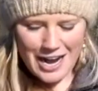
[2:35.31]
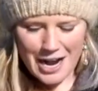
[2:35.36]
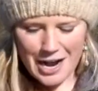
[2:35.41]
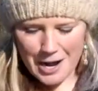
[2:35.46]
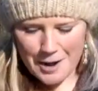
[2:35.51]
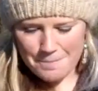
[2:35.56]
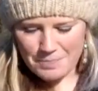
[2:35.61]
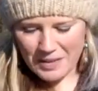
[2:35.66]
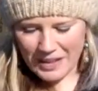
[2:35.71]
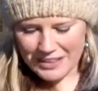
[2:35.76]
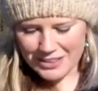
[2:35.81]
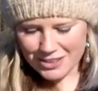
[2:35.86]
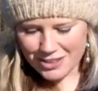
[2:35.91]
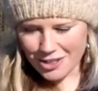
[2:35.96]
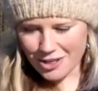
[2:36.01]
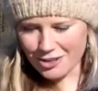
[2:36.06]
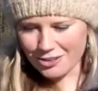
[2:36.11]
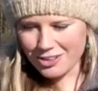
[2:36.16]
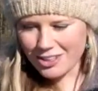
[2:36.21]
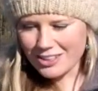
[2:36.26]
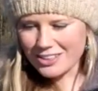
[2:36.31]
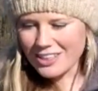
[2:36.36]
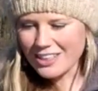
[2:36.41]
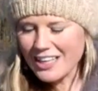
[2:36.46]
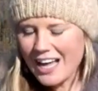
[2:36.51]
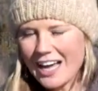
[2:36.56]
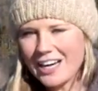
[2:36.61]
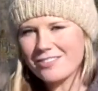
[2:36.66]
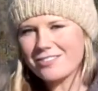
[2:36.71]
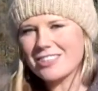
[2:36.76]
And so there's a
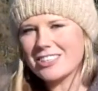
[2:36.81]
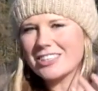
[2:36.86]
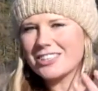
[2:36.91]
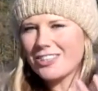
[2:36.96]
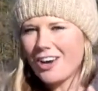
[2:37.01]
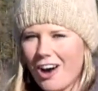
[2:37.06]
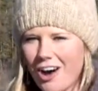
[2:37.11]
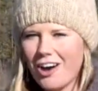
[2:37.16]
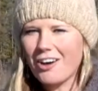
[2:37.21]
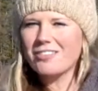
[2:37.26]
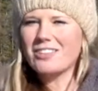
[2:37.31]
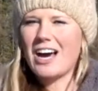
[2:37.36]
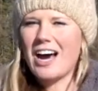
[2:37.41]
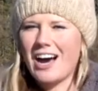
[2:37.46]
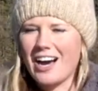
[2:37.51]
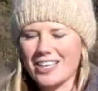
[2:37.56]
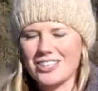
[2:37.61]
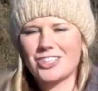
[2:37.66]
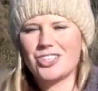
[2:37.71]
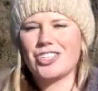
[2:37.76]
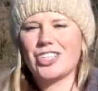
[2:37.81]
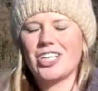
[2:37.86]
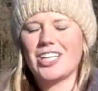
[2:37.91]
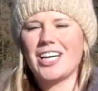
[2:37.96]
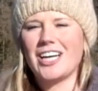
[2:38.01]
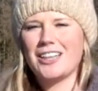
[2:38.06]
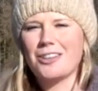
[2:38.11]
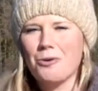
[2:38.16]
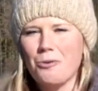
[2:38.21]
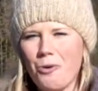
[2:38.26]
lot of dissolved oxygen
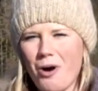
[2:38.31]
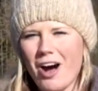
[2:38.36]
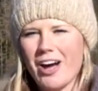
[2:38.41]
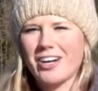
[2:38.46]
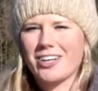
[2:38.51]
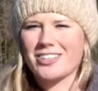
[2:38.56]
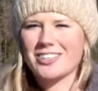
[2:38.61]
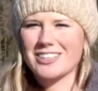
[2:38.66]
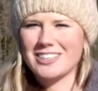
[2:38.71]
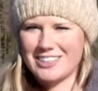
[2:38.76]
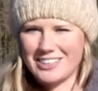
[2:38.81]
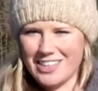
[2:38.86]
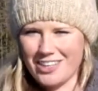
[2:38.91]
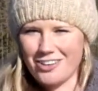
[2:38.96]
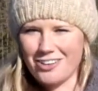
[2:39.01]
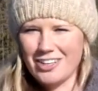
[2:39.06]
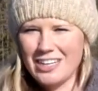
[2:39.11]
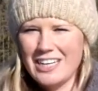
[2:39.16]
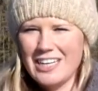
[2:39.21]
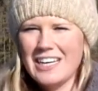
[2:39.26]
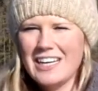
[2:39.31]
in the water still.